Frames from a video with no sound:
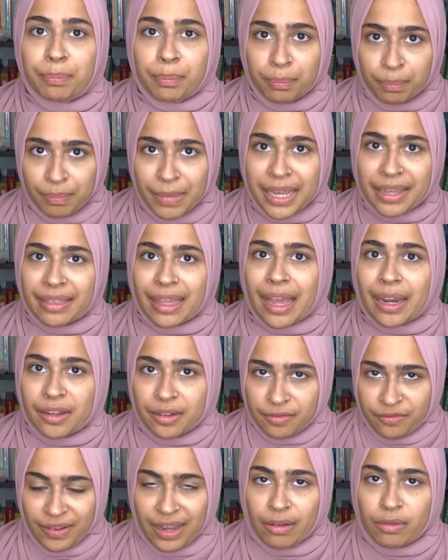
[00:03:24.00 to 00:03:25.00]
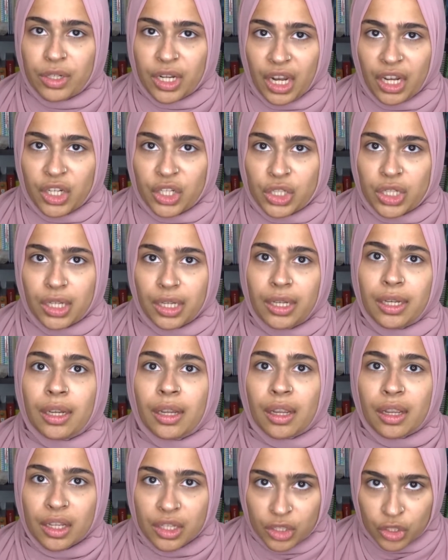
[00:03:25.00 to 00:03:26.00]
make that foundation
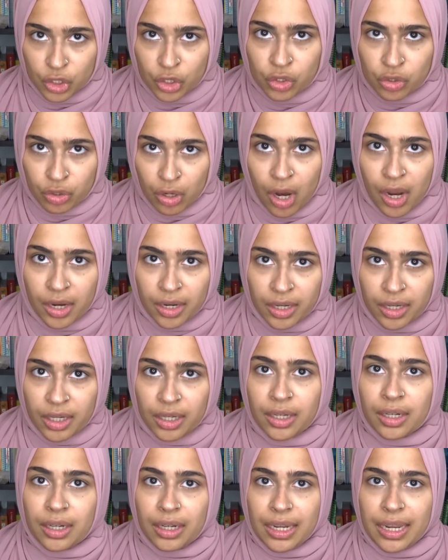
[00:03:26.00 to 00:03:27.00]
stronger